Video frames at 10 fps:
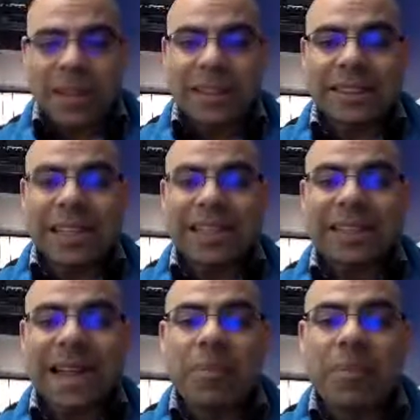There's an
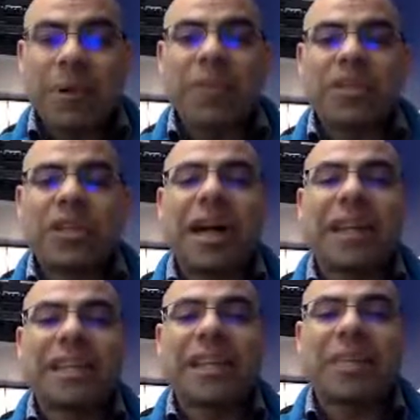example here, which you
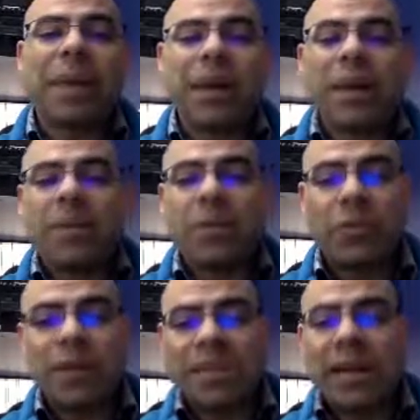can't see, but we'll
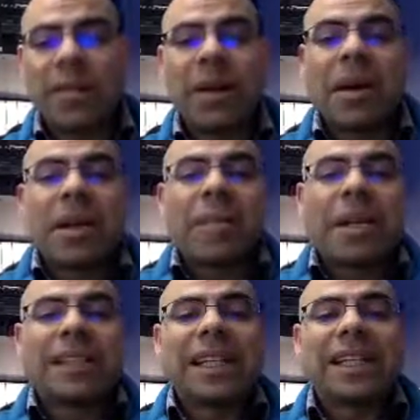fix it up. But
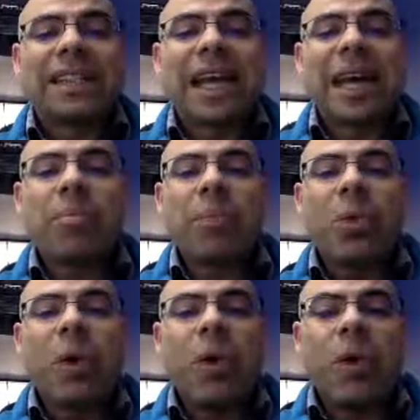it's an
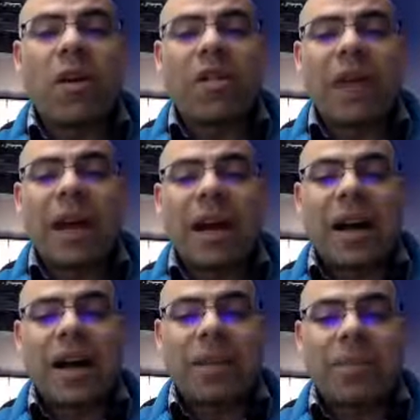example of
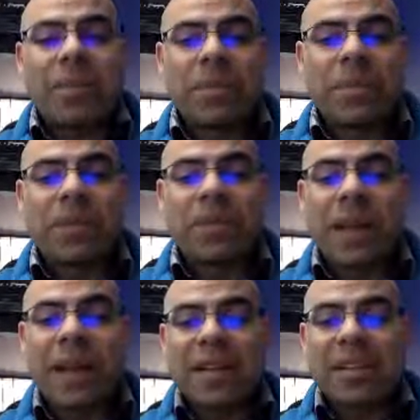Mr
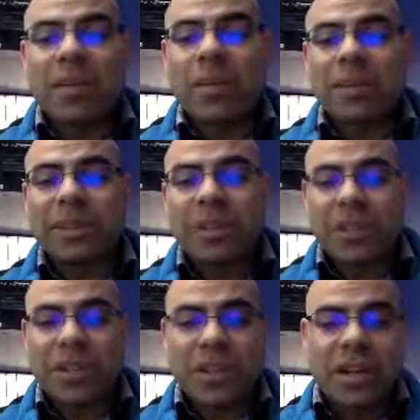Viera's
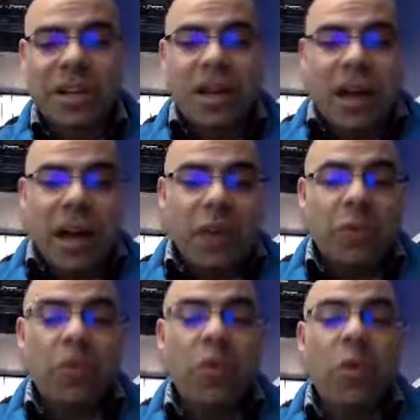composition.
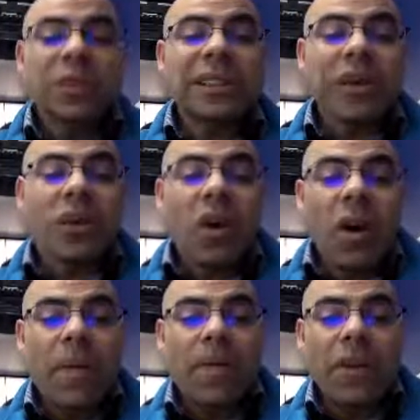We've also
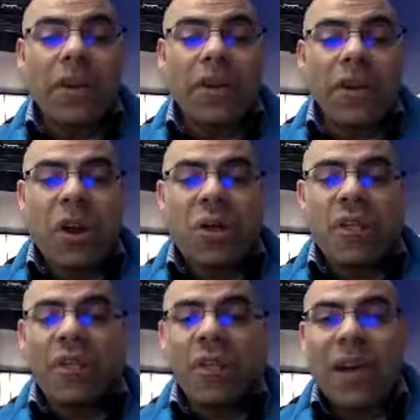got the
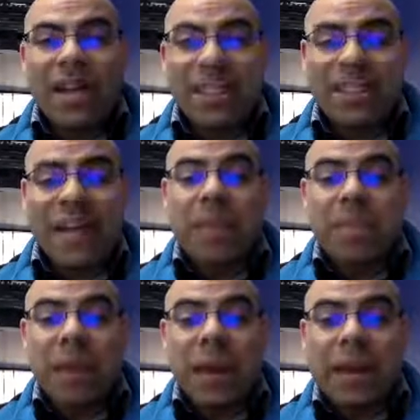Noteflight
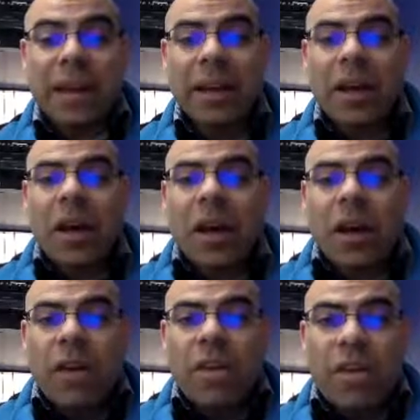template
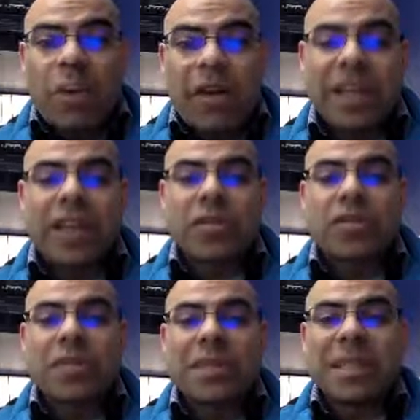for the
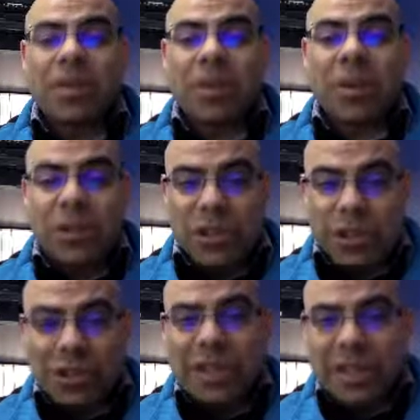instruments that you're going to
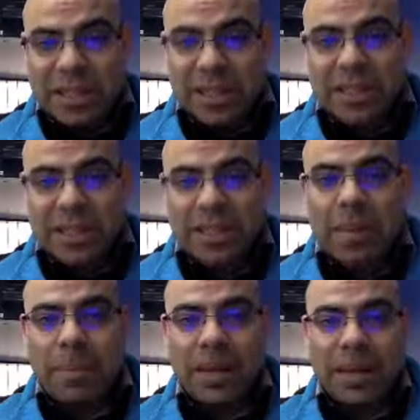use. So this is the
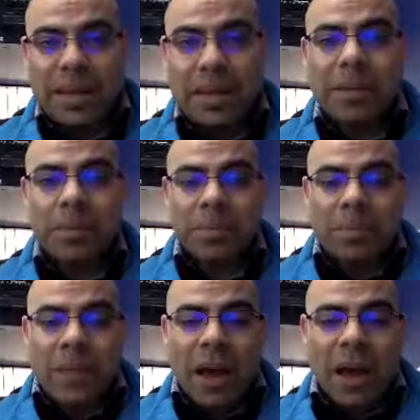template here.
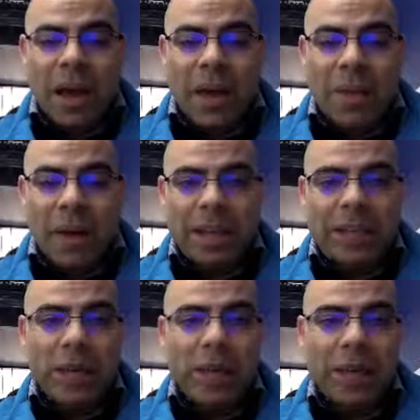And you've
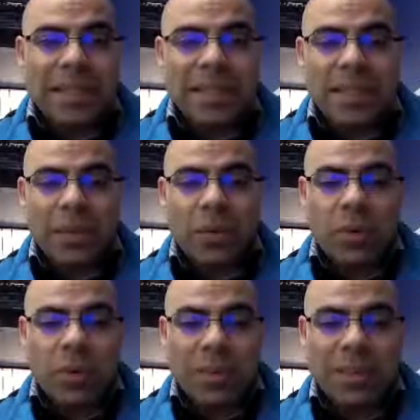got basically
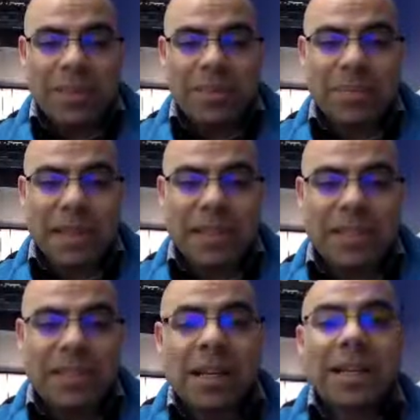all the bits and pieces.